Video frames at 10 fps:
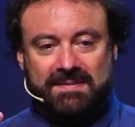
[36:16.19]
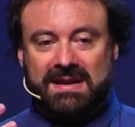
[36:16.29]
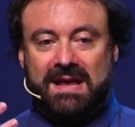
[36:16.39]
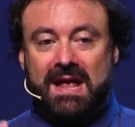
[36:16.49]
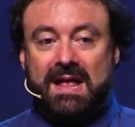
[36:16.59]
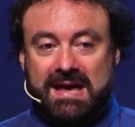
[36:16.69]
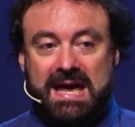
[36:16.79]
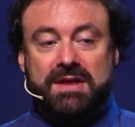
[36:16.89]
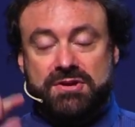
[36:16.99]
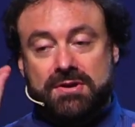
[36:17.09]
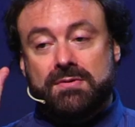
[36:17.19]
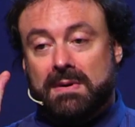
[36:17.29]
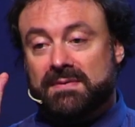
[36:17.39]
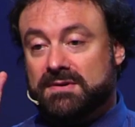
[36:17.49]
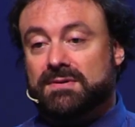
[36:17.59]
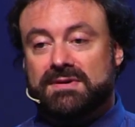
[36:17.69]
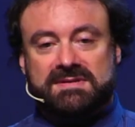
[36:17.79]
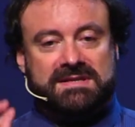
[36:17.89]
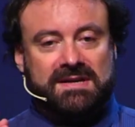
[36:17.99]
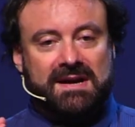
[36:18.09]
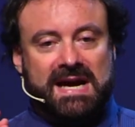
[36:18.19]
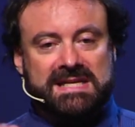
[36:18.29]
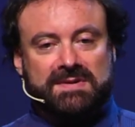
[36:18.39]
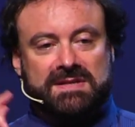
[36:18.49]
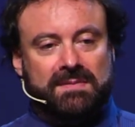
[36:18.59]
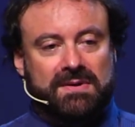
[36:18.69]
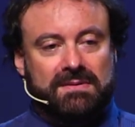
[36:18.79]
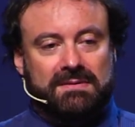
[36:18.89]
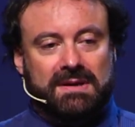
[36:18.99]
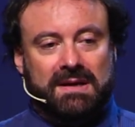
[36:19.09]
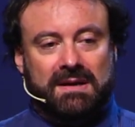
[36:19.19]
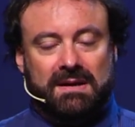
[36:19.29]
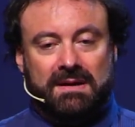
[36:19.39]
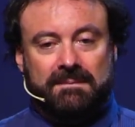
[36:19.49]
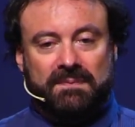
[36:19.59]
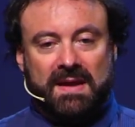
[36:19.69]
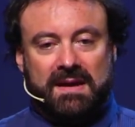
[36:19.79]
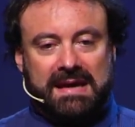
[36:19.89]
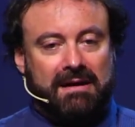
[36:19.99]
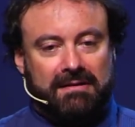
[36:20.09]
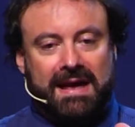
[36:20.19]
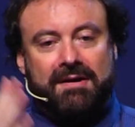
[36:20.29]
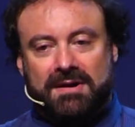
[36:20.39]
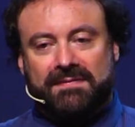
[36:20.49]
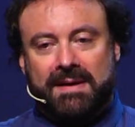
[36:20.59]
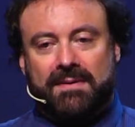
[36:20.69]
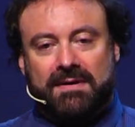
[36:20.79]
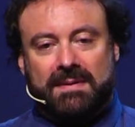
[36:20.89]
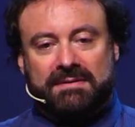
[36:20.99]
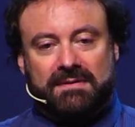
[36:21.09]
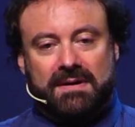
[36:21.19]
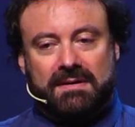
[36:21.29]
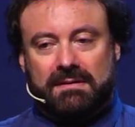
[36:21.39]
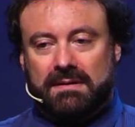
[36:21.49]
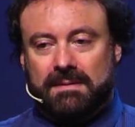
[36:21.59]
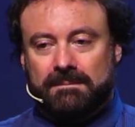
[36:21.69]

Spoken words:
But he knew what caused the tides. It was the moon. Galileo got that one wrong.